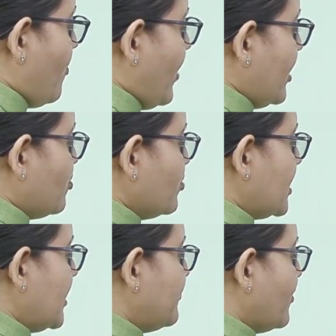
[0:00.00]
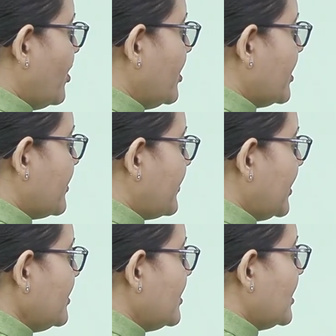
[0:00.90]
1, 2, 3, 4,
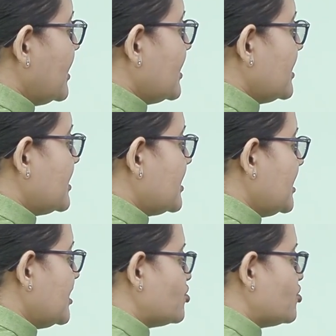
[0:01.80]
then 3,